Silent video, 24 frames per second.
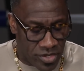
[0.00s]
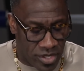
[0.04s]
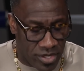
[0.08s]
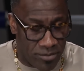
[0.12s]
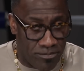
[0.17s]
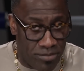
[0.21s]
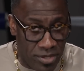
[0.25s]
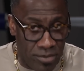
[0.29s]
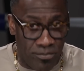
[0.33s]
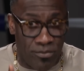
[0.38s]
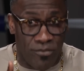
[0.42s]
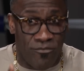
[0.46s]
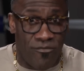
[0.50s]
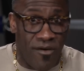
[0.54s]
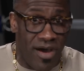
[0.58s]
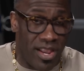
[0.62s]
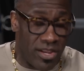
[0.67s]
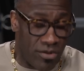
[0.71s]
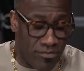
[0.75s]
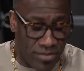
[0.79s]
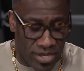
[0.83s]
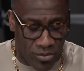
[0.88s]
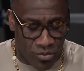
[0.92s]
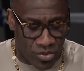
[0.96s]
And people
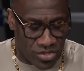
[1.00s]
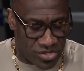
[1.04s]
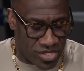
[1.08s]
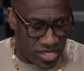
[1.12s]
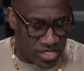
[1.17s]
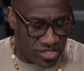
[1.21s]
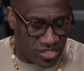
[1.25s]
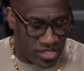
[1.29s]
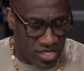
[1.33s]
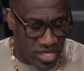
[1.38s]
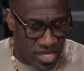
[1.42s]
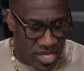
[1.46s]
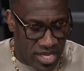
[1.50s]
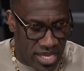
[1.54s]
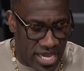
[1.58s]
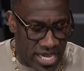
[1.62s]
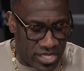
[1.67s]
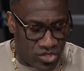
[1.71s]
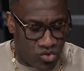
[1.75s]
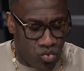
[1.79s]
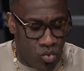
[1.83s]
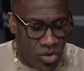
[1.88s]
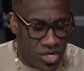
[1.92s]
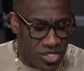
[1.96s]
follow me with this.
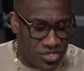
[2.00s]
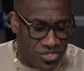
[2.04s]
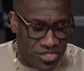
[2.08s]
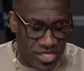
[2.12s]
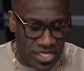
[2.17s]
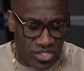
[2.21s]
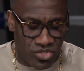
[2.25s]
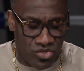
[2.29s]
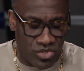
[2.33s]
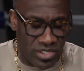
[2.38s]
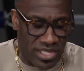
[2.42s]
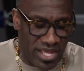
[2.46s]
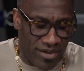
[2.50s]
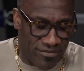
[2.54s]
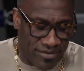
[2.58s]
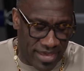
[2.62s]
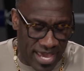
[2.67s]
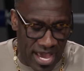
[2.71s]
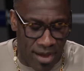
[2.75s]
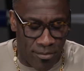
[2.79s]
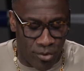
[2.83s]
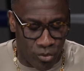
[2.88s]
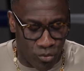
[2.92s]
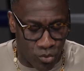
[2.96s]
At twenty-six, you left
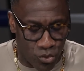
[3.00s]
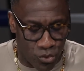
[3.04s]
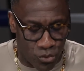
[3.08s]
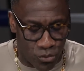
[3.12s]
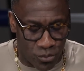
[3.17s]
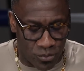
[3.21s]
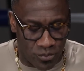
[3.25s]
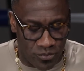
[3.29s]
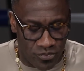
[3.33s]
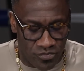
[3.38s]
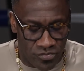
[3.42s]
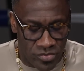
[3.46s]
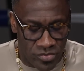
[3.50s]
Cameroon.